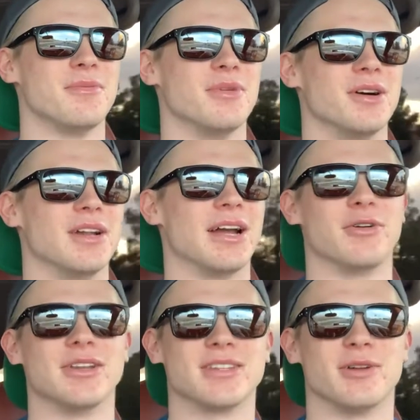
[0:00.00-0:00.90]
But I
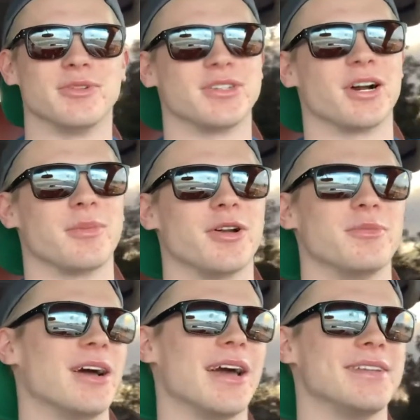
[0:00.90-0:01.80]
know I said I wouldn't talk about it,
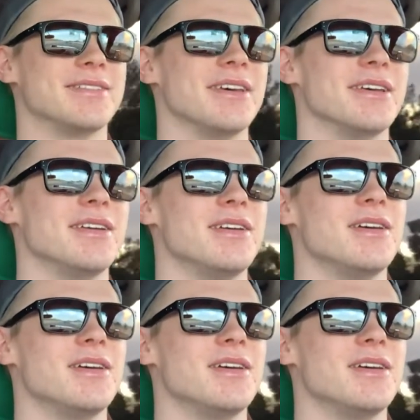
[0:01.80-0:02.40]
but I had to say it.